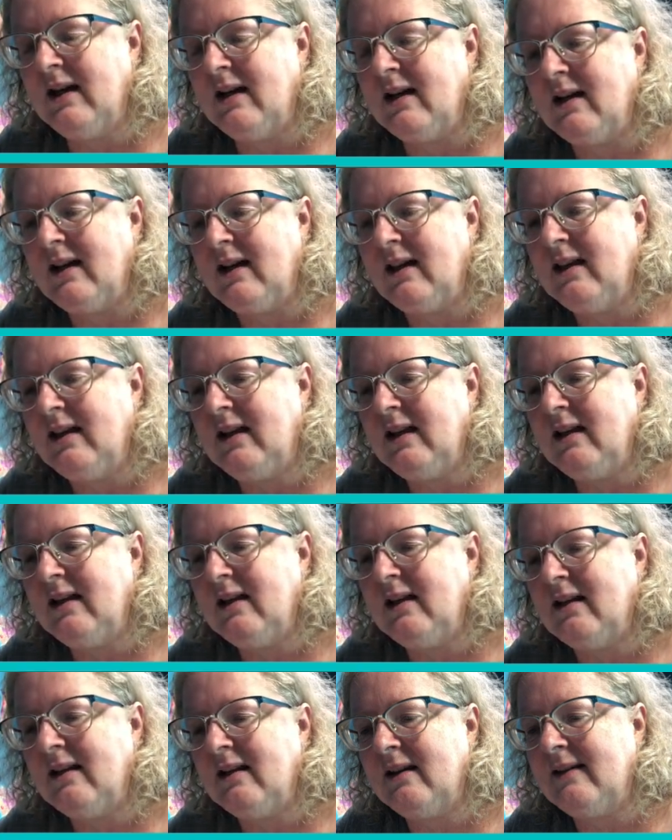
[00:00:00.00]
I
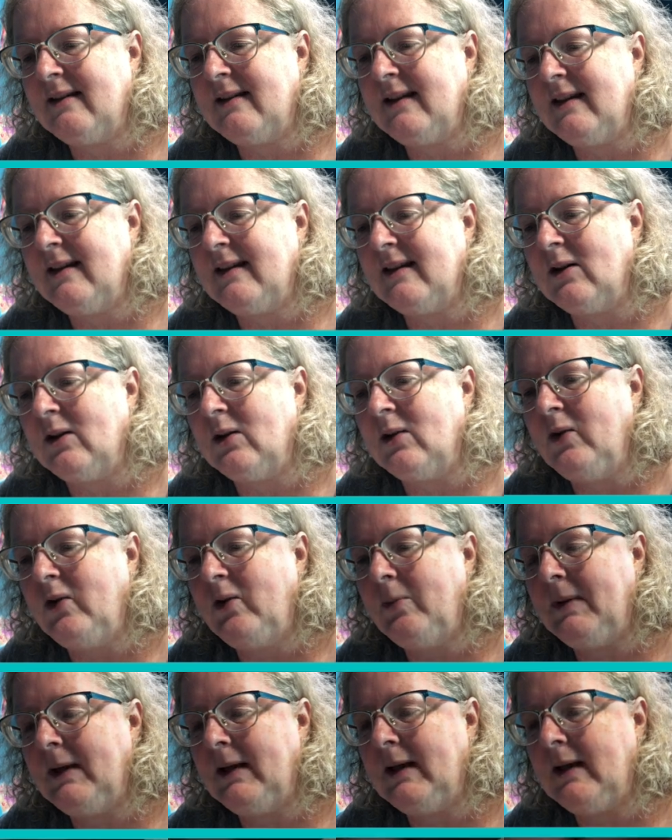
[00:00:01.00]
think, see, there's a loose
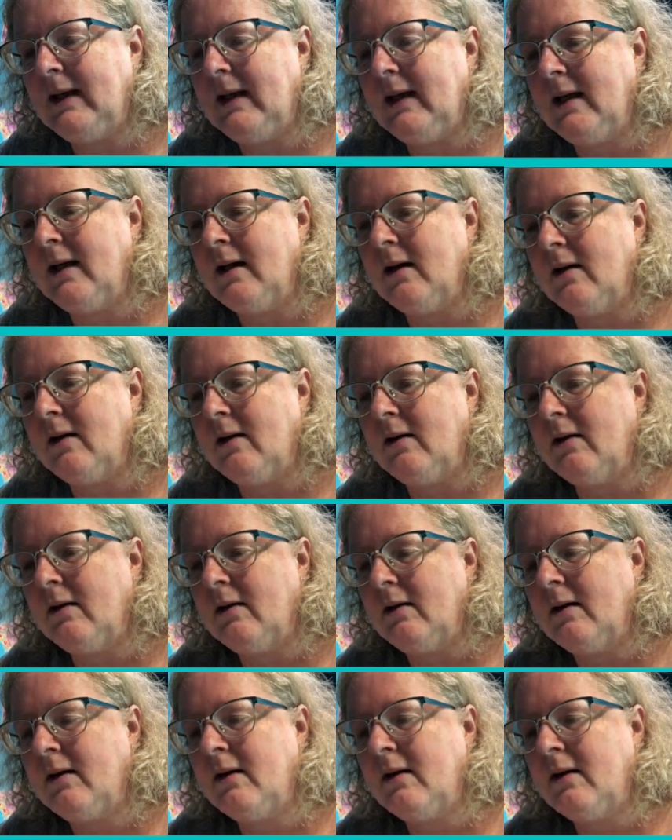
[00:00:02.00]
bit here.